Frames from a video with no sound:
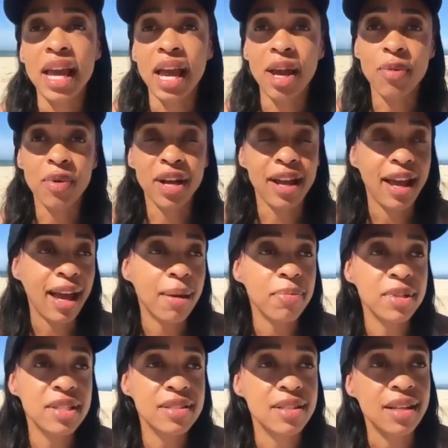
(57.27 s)
And what
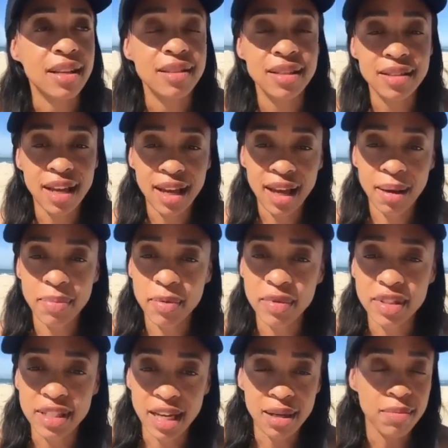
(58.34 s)
happens, and I think that happened
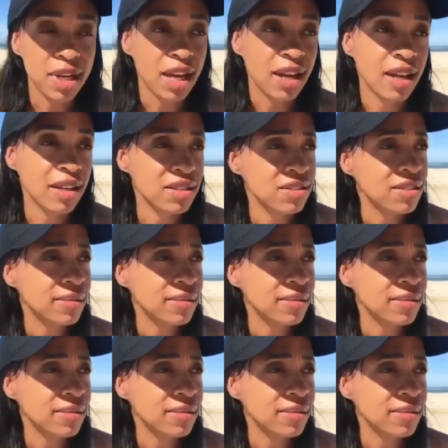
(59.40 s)
with Dame Dash,